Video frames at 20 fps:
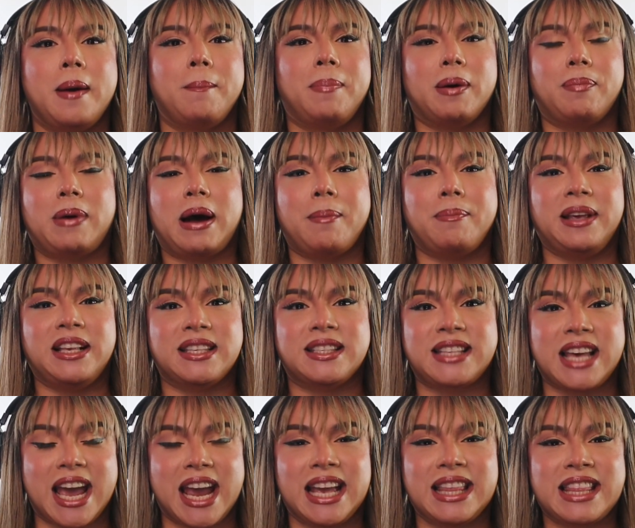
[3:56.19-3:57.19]
But by me
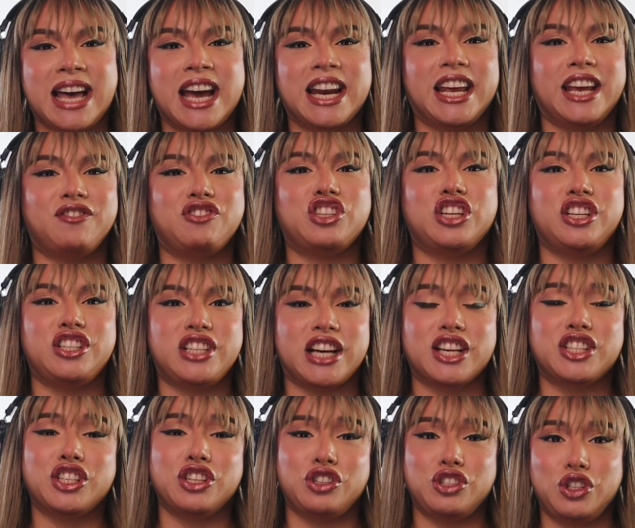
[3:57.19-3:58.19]
saying that, if she
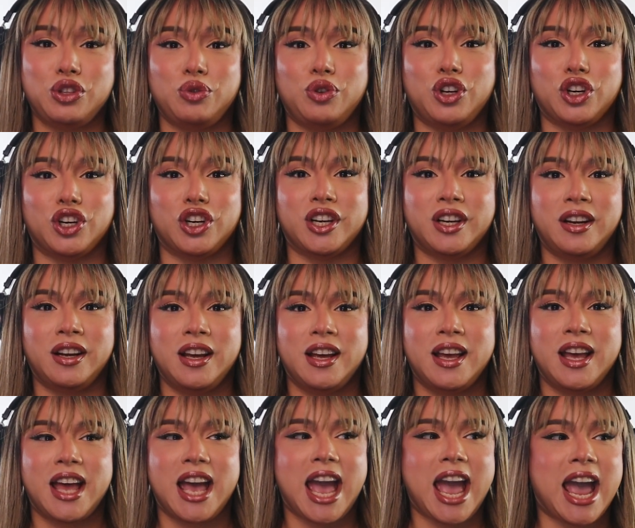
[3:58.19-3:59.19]
doesn't do good,
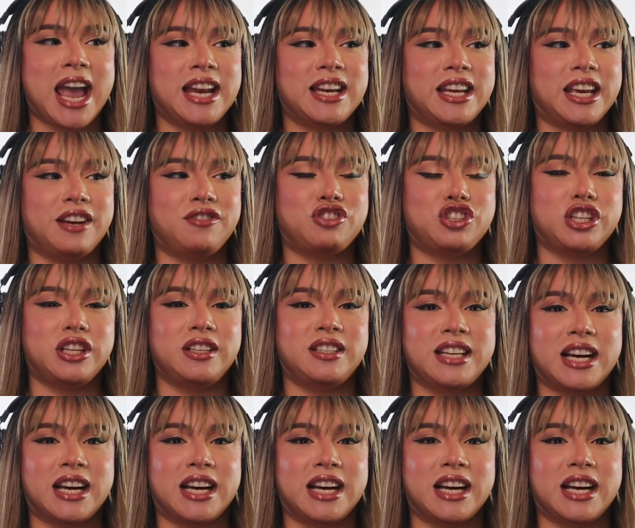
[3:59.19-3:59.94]
and if she